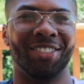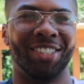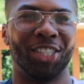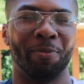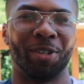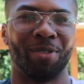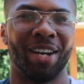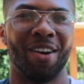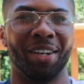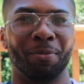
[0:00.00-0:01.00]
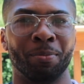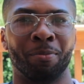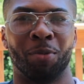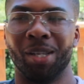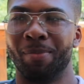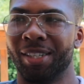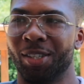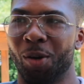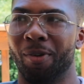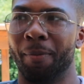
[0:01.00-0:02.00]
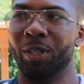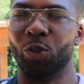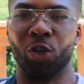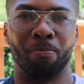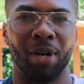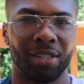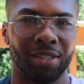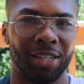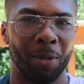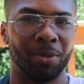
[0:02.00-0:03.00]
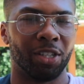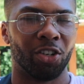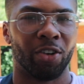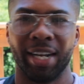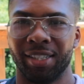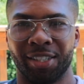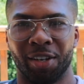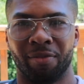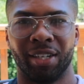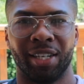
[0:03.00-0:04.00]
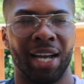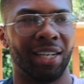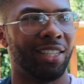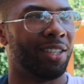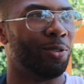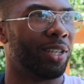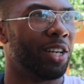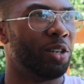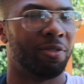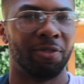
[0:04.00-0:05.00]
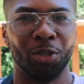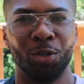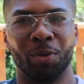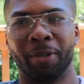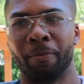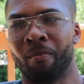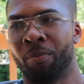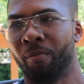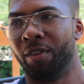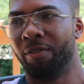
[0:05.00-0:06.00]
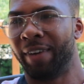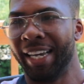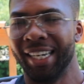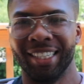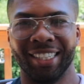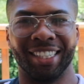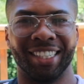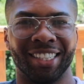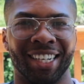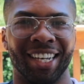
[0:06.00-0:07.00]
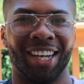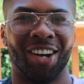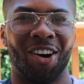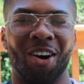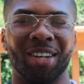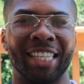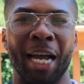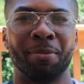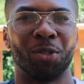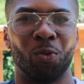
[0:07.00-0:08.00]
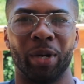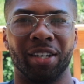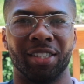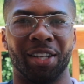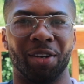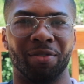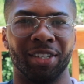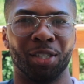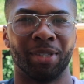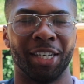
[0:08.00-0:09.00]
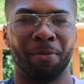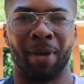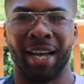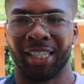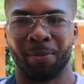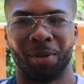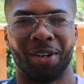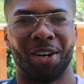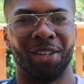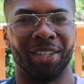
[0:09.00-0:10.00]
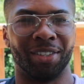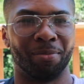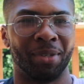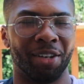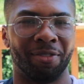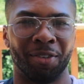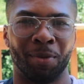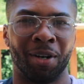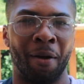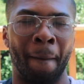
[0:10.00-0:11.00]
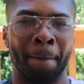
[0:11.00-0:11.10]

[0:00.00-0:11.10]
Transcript: jumping around and pulling myself up and doing muscle ups and crazy stuff like that, and doing kung fu and fighting and all types of weird stuff. You know what I'm saying? Basketball and playing football,